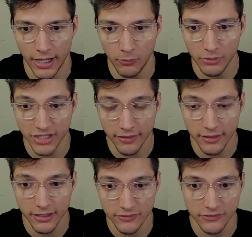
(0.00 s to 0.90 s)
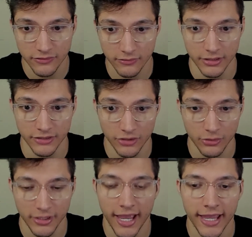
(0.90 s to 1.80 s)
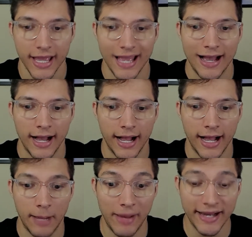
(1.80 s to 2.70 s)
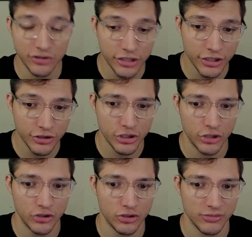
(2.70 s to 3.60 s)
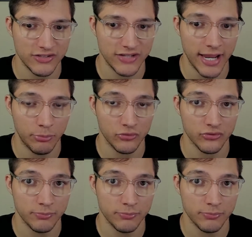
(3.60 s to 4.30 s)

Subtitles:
which I think is okay. I'm actually going to show you some examples